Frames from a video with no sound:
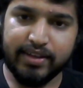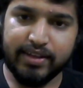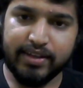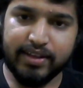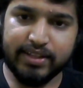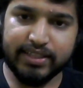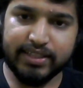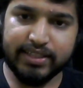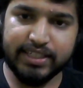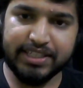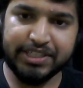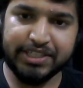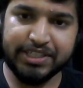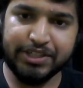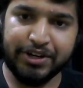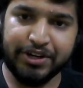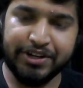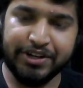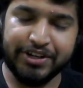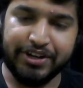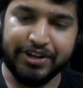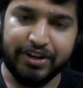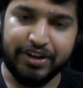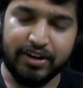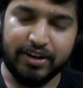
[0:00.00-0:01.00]
This is going to
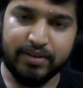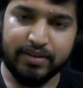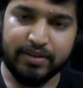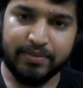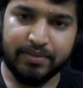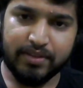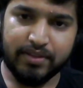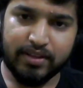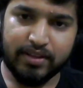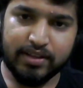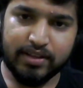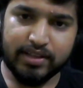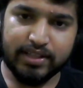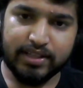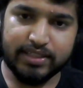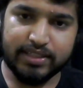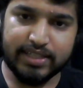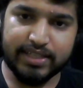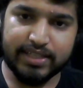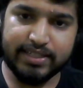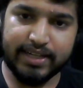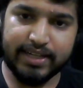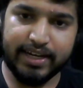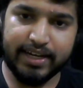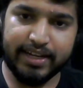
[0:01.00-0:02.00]
call
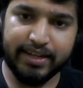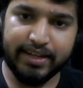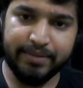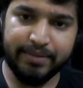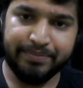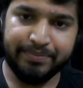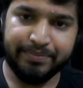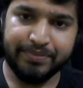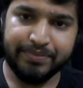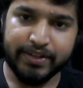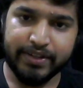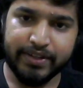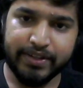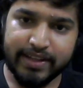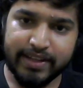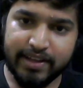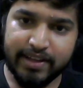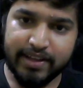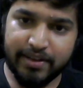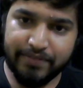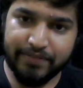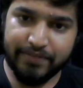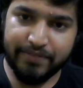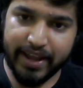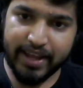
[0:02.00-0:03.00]
GCD
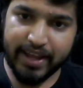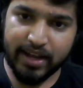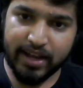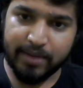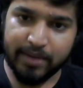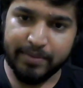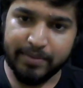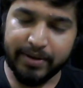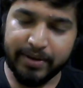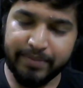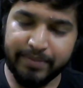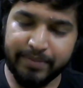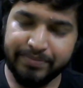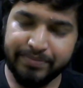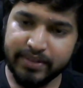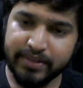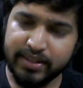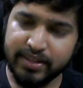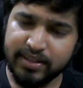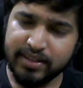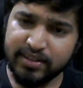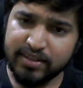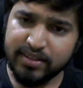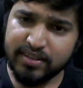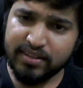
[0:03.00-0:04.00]
5 comma
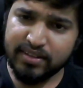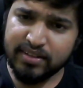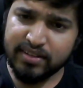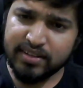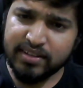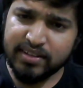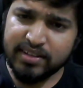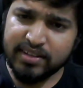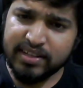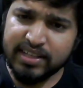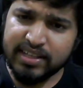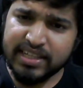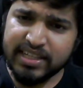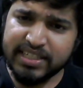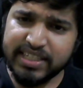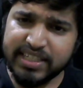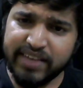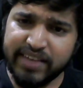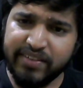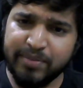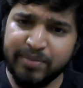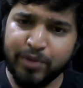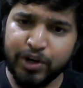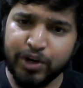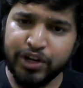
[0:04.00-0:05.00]

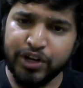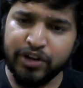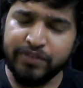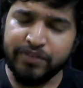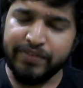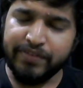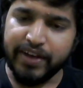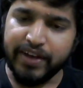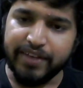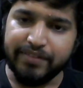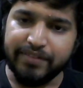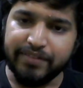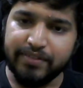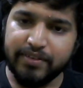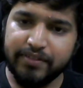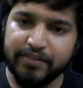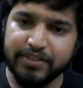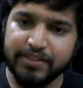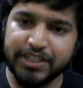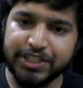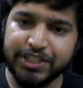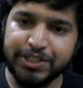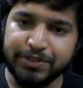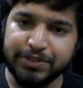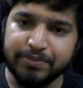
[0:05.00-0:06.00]
7 modulo 5, which
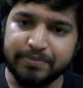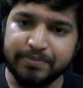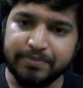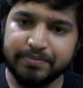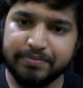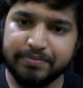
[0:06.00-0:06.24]
is 2.